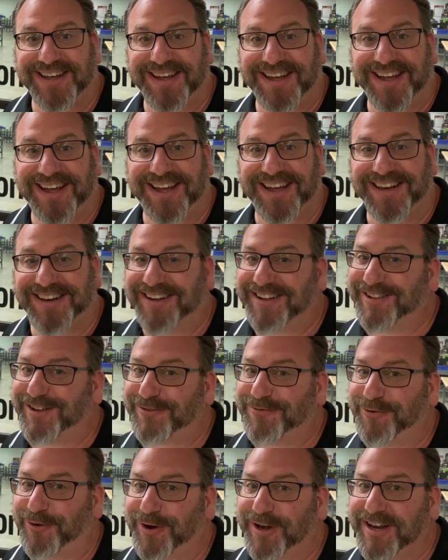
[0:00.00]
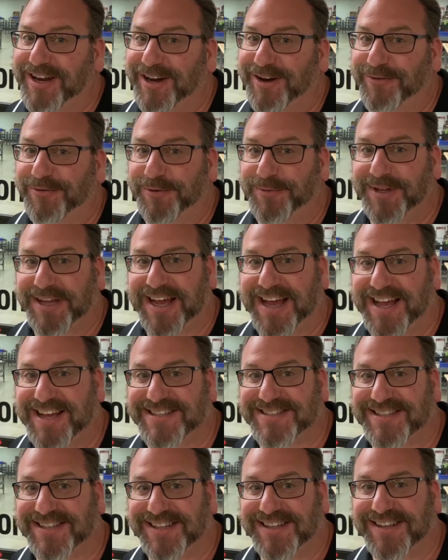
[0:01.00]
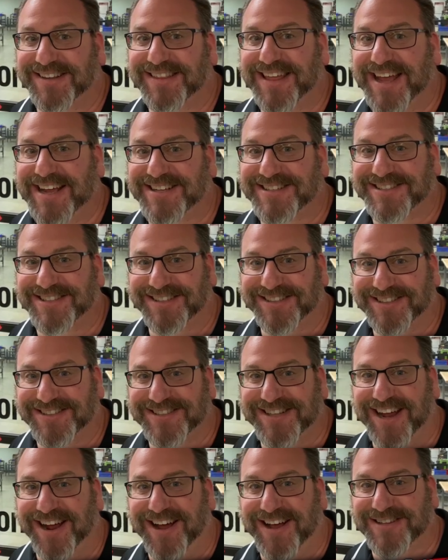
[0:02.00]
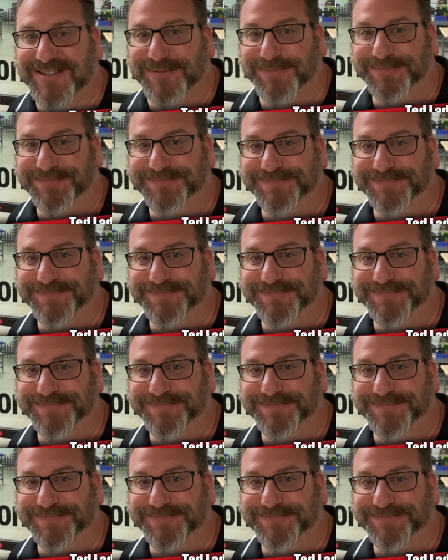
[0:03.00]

and look forward to hearing from you guys. Thanks. Stay awesome.